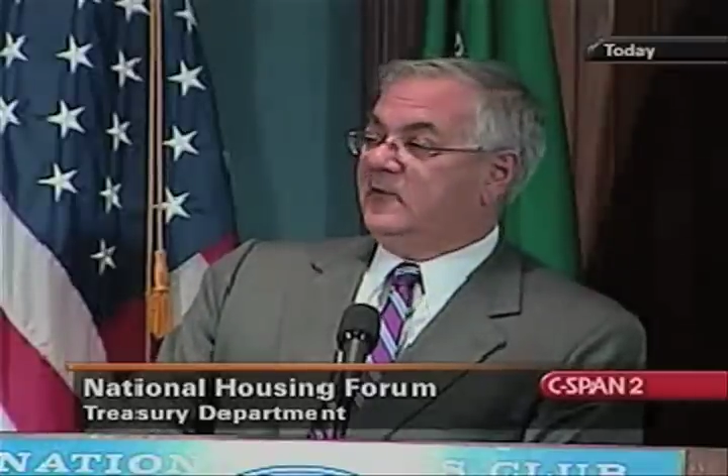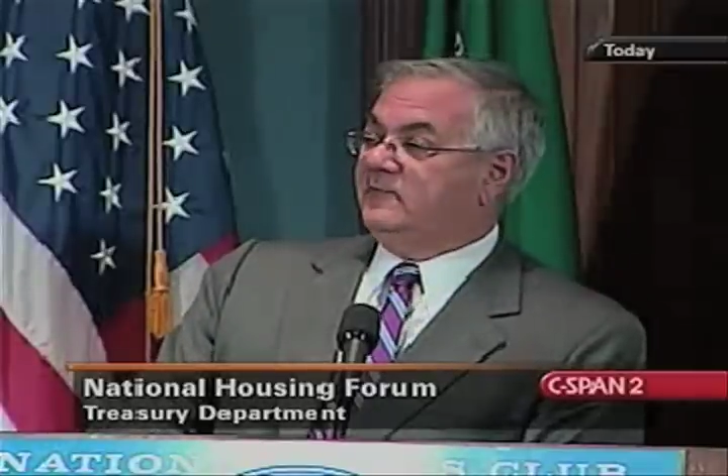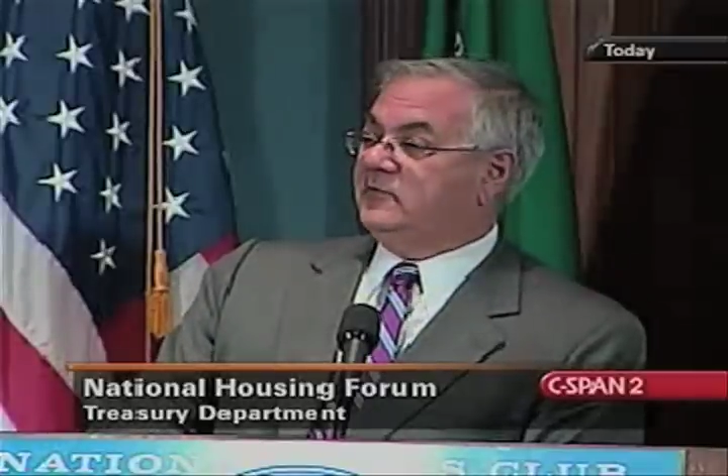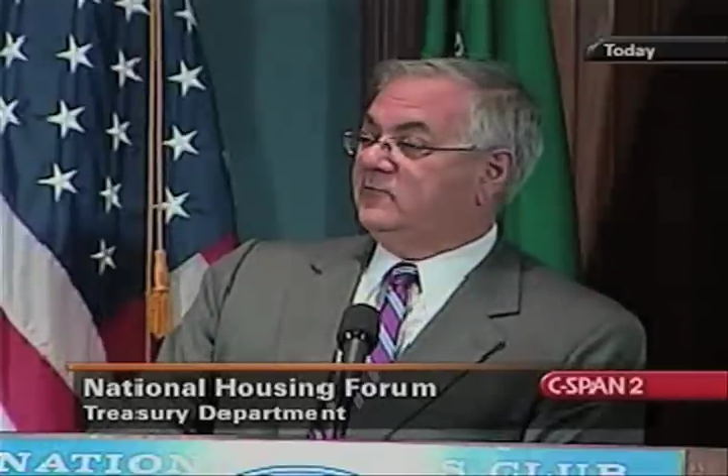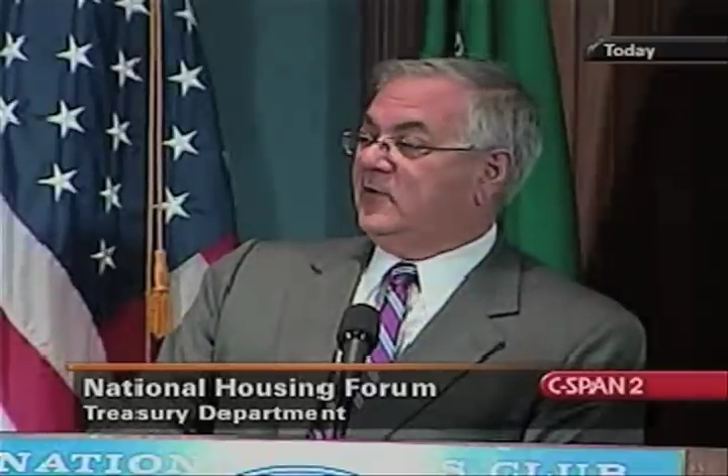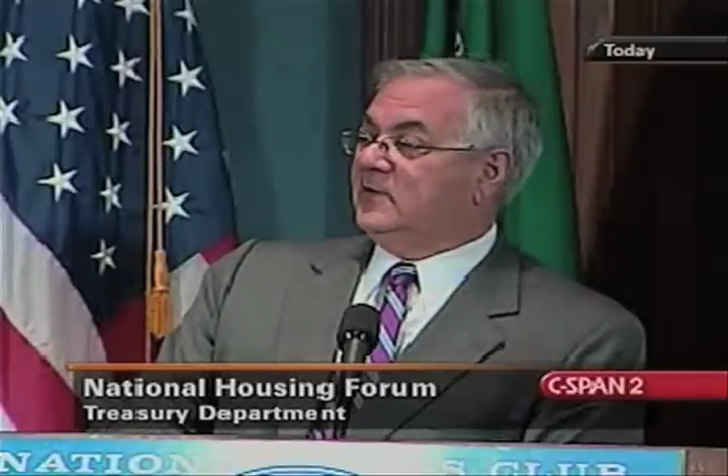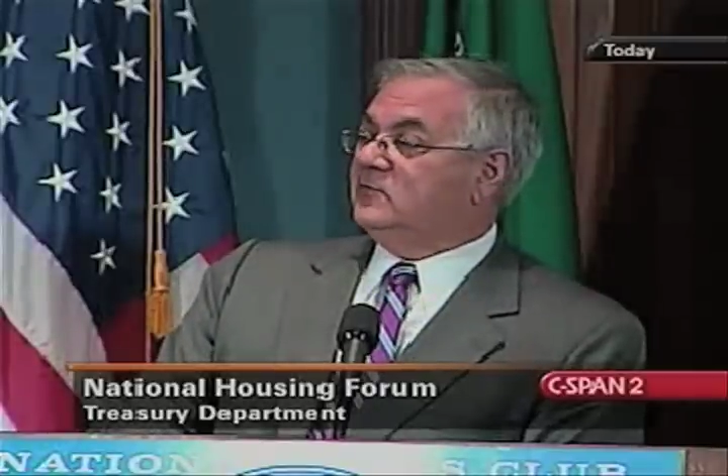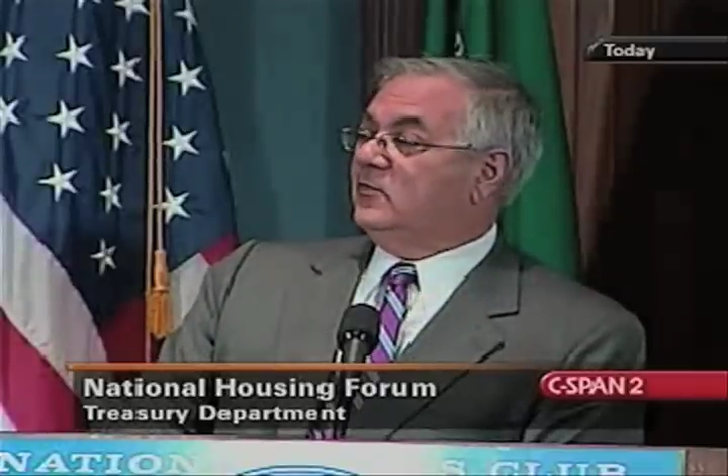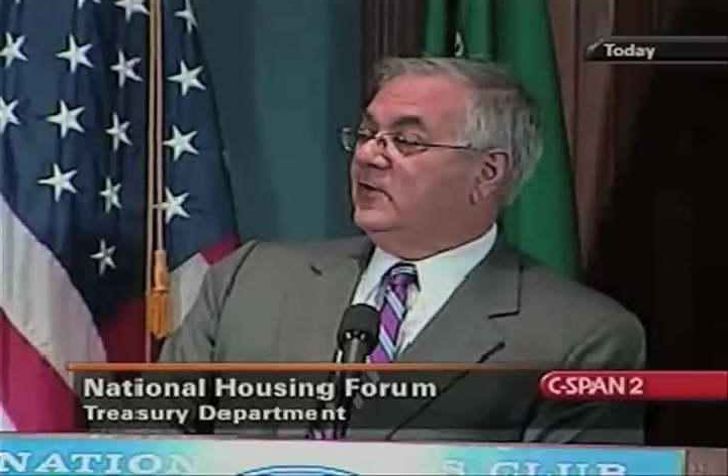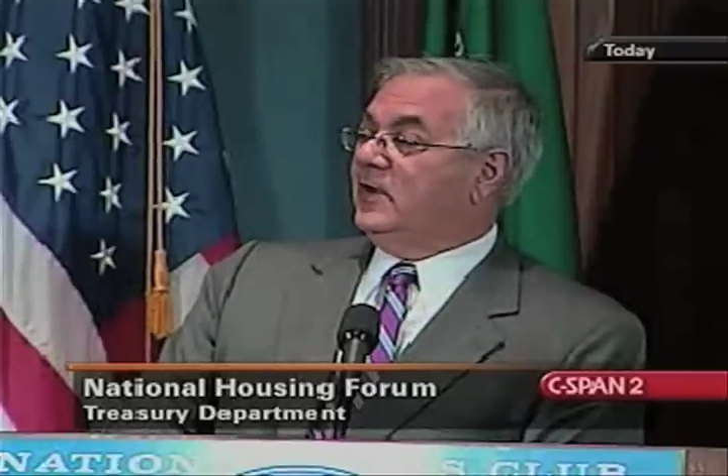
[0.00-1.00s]
services
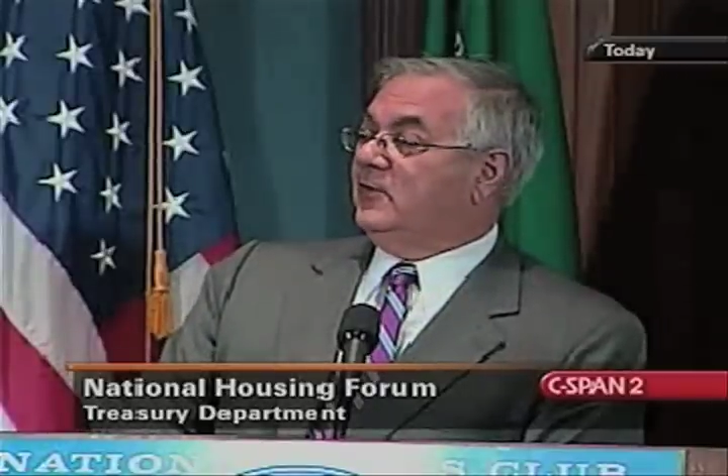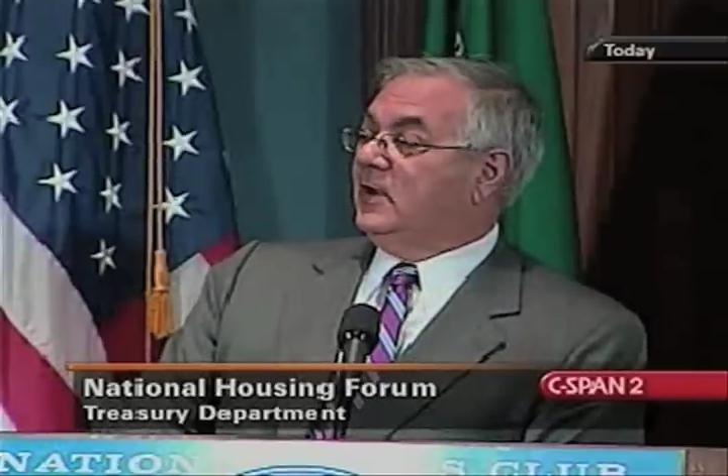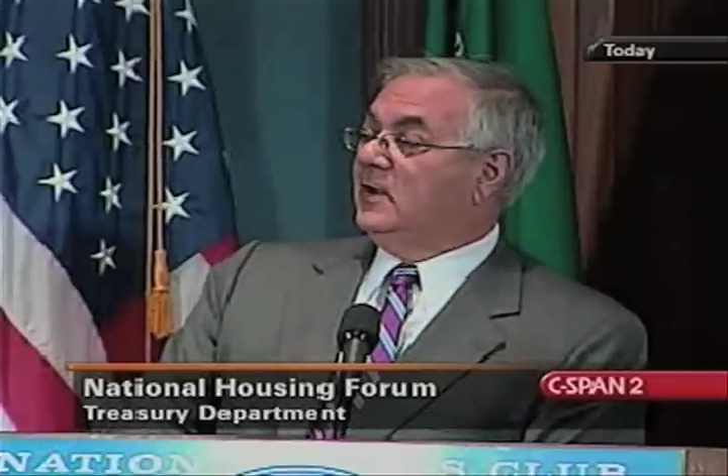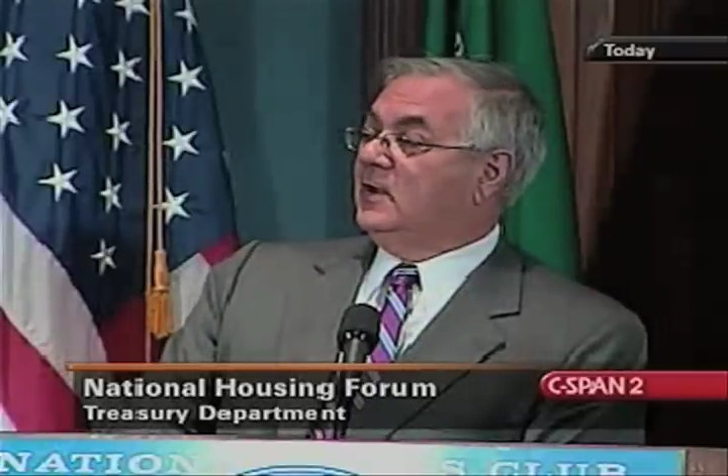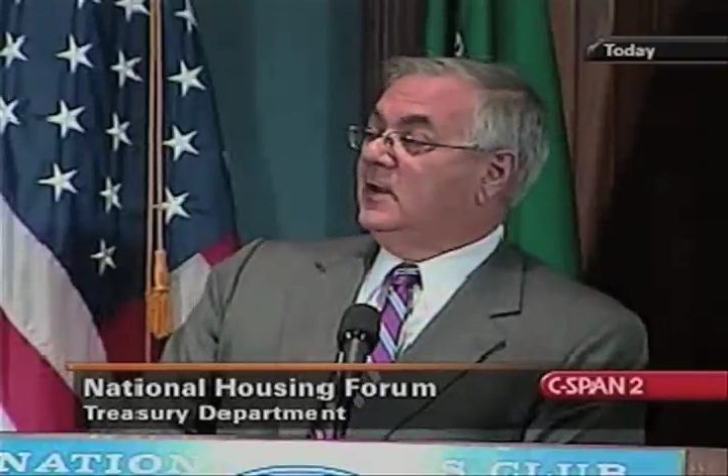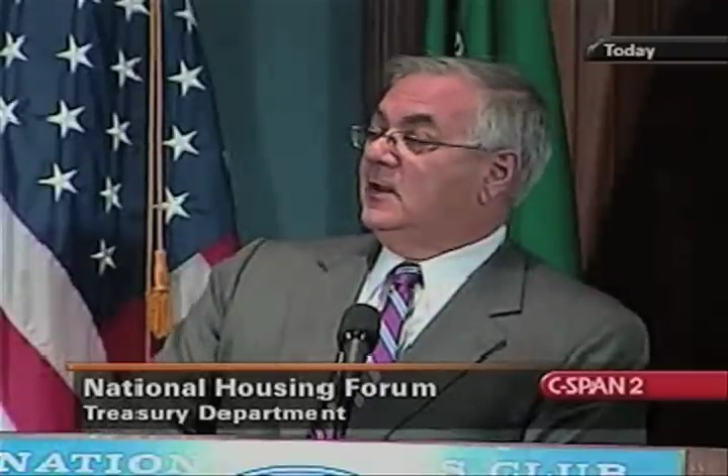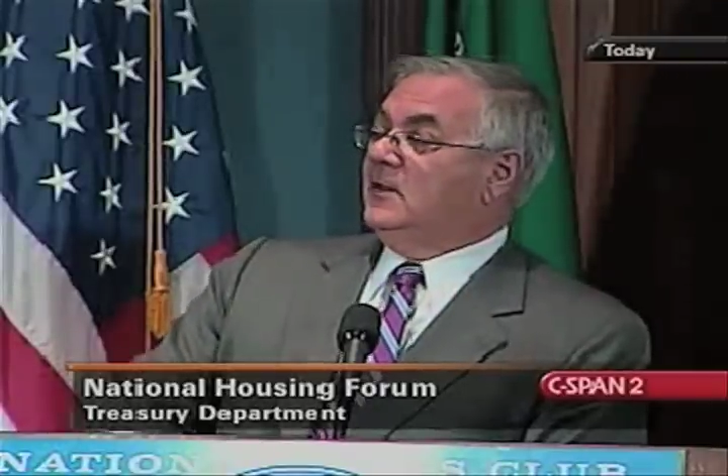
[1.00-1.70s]
regulatory area